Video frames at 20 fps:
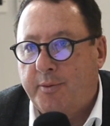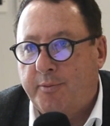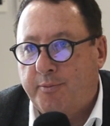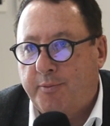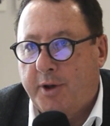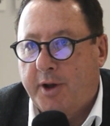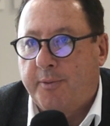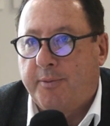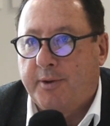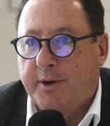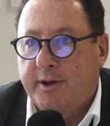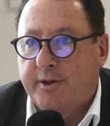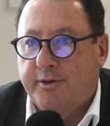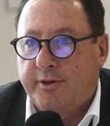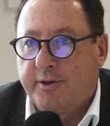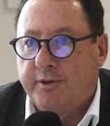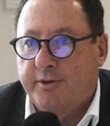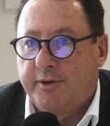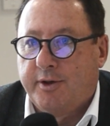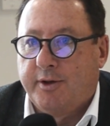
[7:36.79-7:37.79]
people is
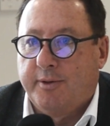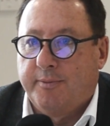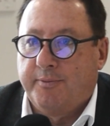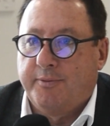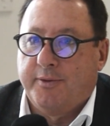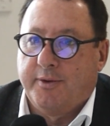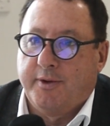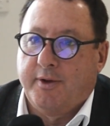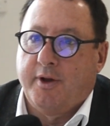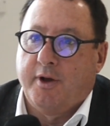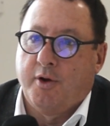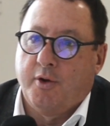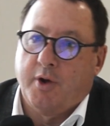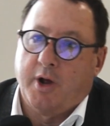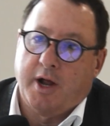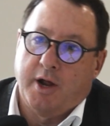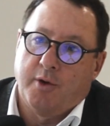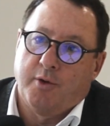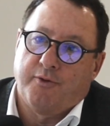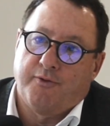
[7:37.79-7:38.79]
at the,
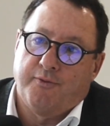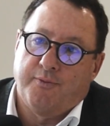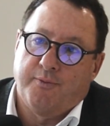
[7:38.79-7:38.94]
I always